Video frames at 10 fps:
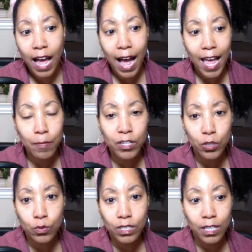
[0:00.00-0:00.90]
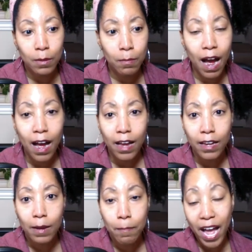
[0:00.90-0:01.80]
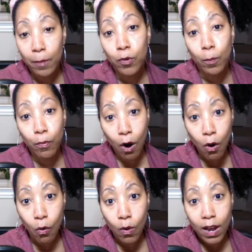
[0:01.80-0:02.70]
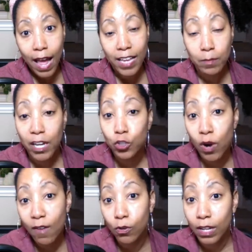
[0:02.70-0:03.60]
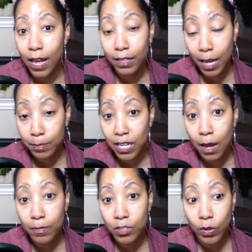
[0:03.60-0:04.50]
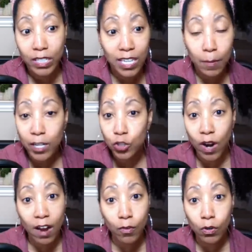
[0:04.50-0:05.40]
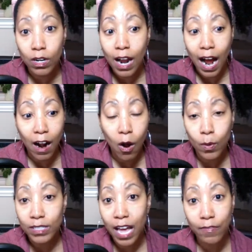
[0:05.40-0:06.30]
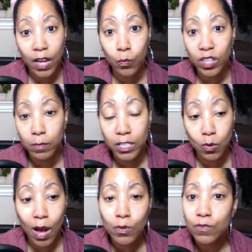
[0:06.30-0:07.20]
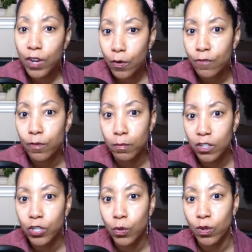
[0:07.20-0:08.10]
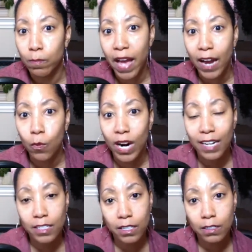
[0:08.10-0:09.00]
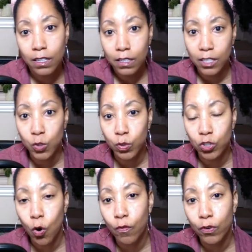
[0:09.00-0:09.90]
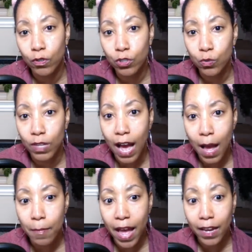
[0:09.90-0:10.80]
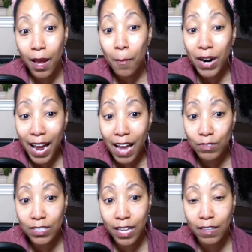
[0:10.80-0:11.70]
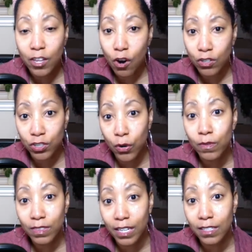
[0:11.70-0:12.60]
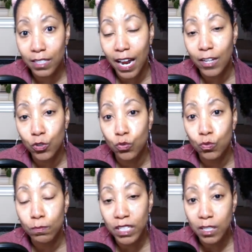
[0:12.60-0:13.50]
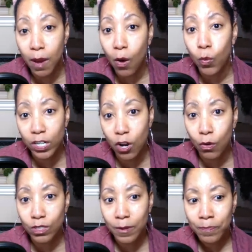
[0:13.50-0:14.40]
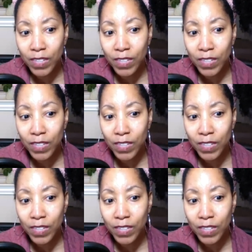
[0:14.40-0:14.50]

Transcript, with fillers: I had been using my MacBook Pro as my travel la laptop. So anytime I travel, I always have that with me. So I was very familiar with Mac when I did the switch over to the iMac. But I have to say, there are certain things that I do miss about Windows.